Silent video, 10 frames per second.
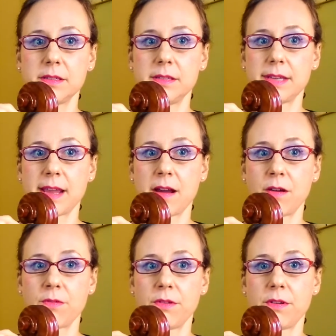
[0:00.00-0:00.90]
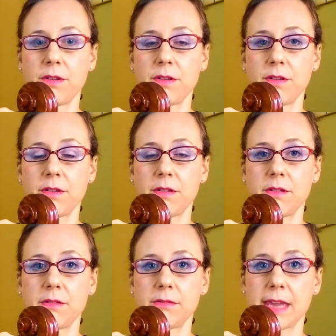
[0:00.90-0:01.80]
down,
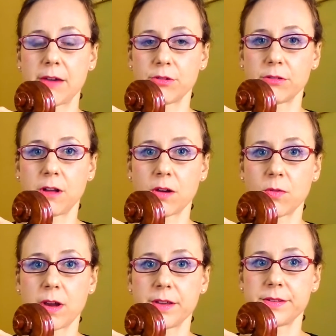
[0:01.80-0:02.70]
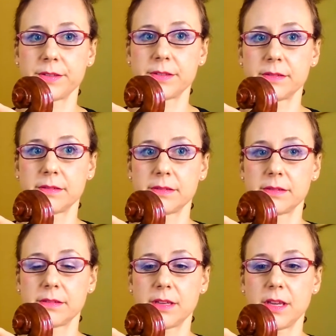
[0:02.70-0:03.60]
counterclockwise.
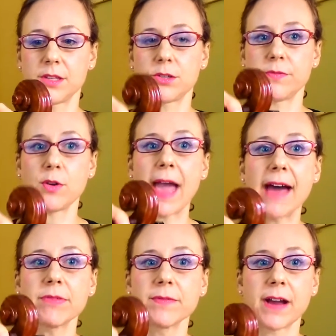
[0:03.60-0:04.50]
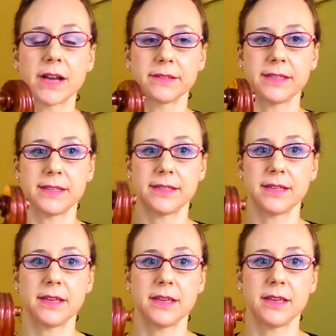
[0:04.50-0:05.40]
So if you have the violin
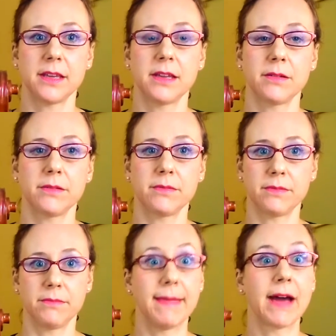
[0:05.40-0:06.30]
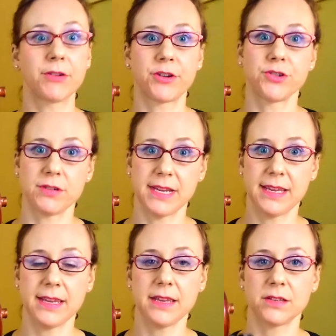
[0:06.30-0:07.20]
mounted on your
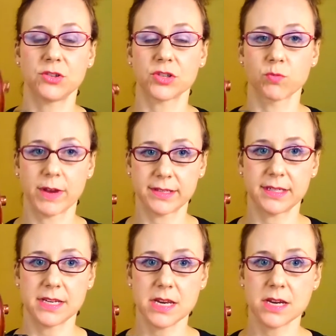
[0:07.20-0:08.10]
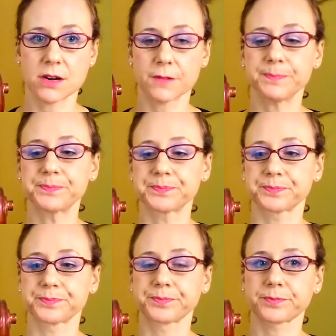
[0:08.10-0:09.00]
knee, just resting here,
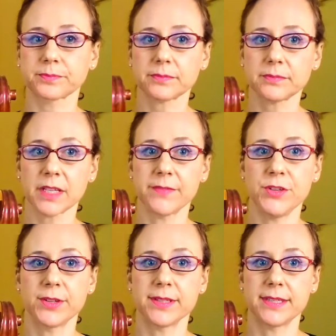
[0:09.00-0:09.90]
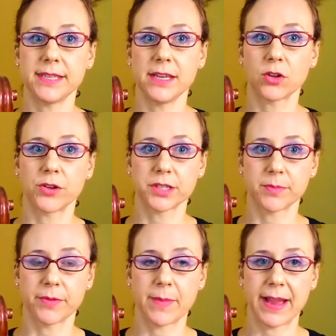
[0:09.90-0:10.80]
if you can see a close-up
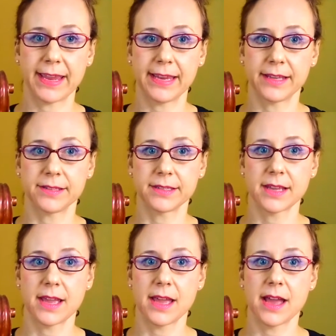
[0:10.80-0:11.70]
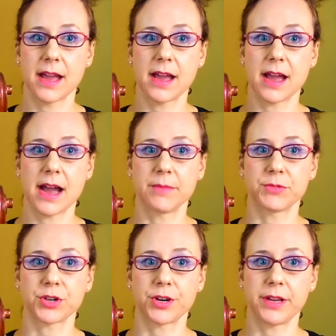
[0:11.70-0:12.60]
of my hands, I'm
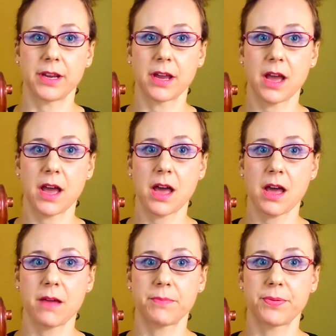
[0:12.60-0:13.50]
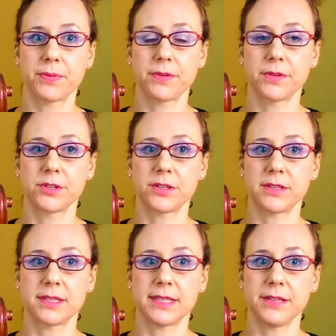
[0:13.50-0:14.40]
turning up to the
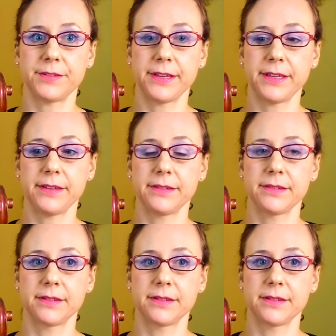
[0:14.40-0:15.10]
ceiling